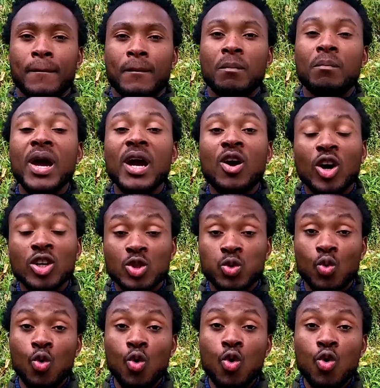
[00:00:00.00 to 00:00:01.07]
make us
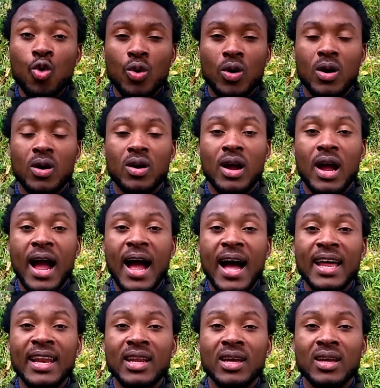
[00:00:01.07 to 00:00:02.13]
who
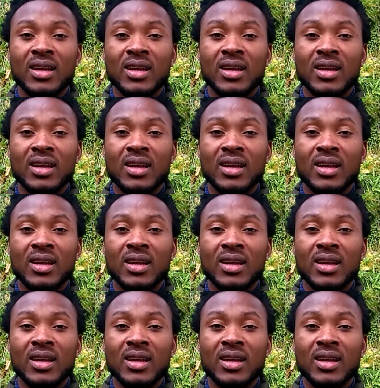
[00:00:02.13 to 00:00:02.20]
and